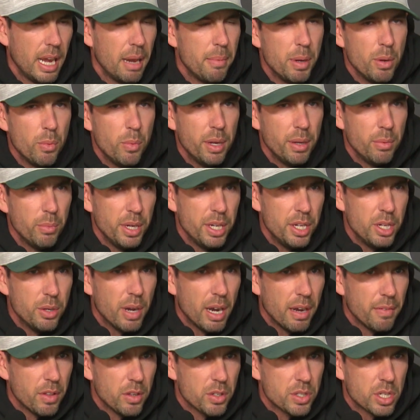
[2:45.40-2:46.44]
Yeah, I mean, we do
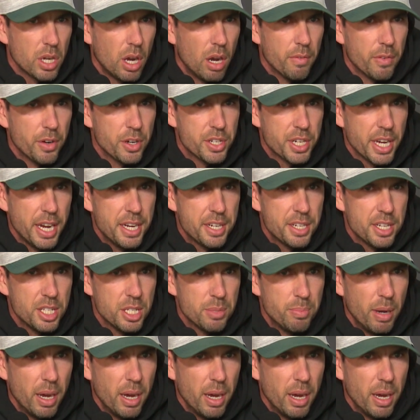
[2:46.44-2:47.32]
have those conversations,